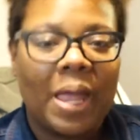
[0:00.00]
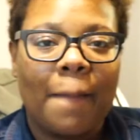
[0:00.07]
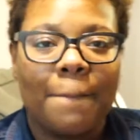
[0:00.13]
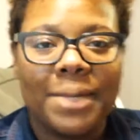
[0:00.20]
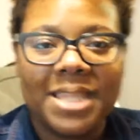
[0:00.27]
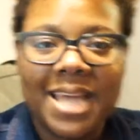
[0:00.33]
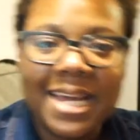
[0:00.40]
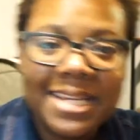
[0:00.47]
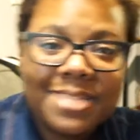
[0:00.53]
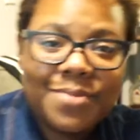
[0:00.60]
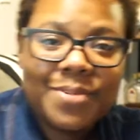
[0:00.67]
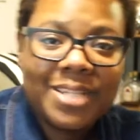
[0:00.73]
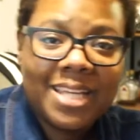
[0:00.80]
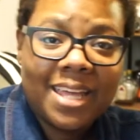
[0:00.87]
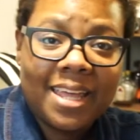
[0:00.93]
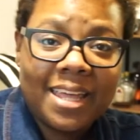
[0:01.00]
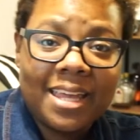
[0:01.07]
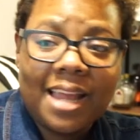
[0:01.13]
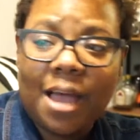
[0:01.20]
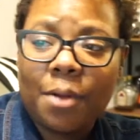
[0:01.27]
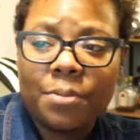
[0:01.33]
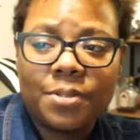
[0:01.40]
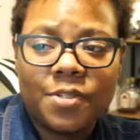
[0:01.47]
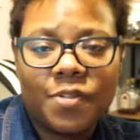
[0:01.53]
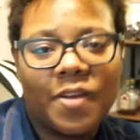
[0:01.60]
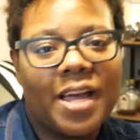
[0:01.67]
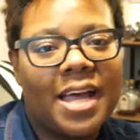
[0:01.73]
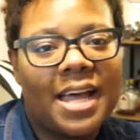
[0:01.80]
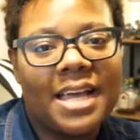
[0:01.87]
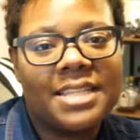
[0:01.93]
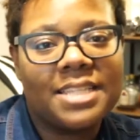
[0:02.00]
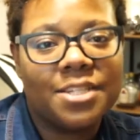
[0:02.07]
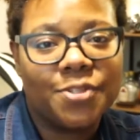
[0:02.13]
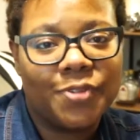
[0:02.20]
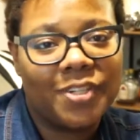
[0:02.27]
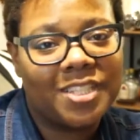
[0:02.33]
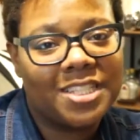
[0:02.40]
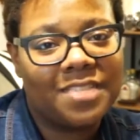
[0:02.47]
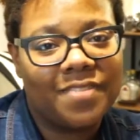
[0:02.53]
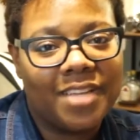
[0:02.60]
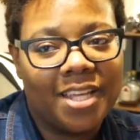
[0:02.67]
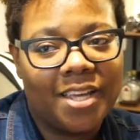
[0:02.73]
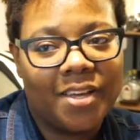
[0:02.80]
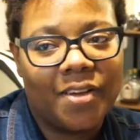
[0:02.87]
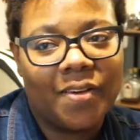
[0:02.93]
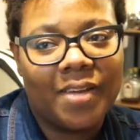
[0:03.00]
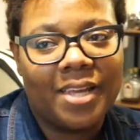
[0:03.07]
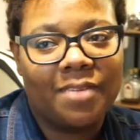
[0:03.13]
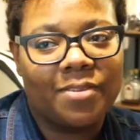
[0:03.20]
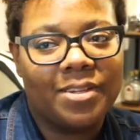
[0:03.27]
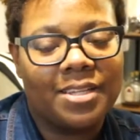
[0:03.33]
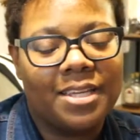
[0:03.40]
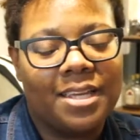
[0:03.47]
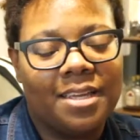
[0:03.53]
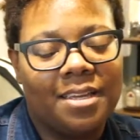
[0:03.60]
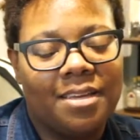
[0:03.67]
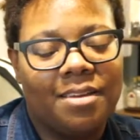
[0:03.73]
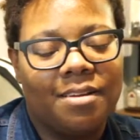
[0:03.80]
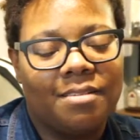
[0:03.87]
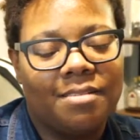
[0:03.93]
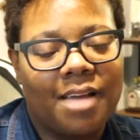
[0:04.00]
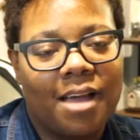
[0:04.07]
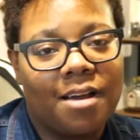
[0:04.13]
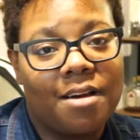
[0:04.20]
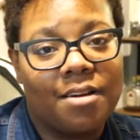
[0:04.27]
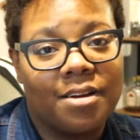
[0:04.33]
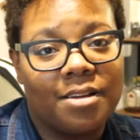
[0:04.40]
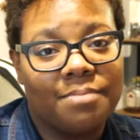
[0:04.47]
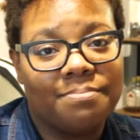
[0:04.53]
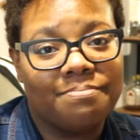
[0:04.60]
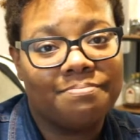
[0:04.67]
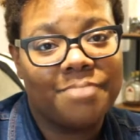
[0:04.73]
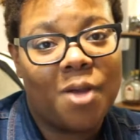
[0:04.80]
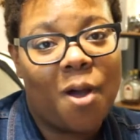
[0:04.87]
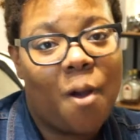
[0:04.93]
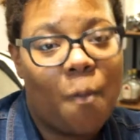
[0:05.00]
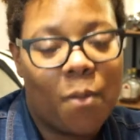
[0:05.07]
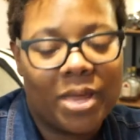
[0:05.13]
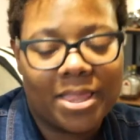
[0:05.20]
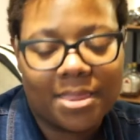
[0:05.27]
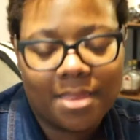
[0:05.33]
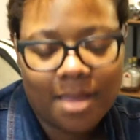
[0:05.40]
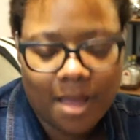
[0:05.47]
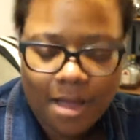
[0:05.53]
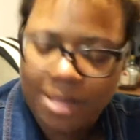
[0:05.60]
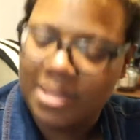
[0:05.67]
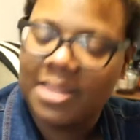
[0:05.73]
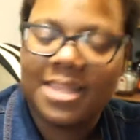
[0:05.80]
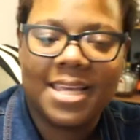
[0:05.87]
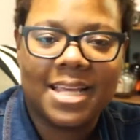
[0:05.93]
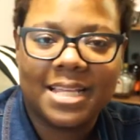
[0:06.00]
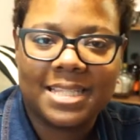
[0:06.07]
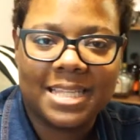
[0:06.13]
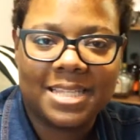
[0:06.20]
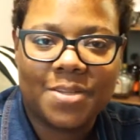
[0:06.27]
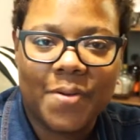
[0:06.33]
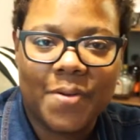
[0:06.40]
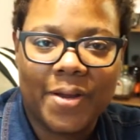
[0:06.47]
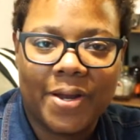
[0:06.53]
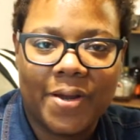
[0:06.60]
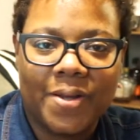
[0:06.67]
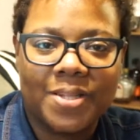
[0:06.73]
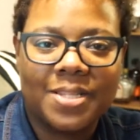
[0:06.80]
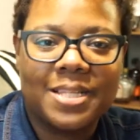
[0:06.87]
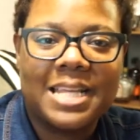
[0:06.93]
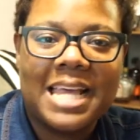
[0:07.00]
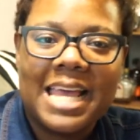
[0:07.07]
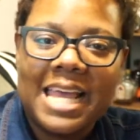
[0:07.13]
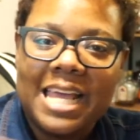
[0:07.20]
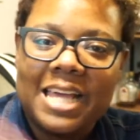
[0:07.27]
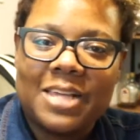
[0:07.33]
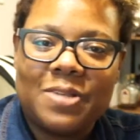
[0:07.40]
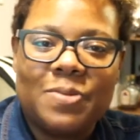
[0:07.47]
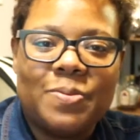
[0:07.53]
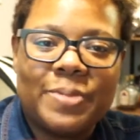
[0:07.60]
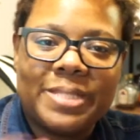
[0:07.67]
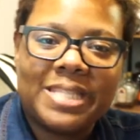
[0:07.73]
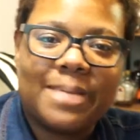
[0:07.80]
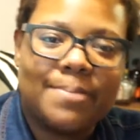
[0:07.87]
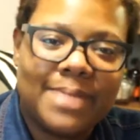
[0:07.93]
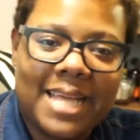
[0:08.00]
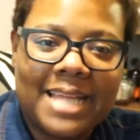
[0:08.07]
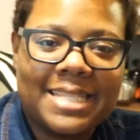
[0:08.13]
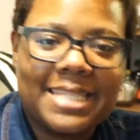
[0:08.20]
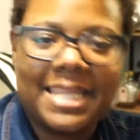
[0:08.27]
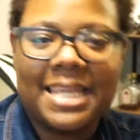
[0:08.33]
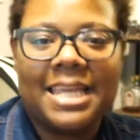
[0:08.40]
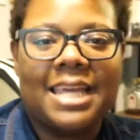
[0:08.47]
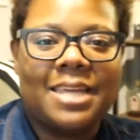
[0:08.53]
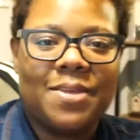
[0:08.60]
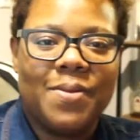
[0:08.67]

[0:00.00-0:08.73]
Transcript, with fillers: but that is really it i hope that you guys enjoyed this video and really you know got caught up with all the things that's going on you sip that tea and you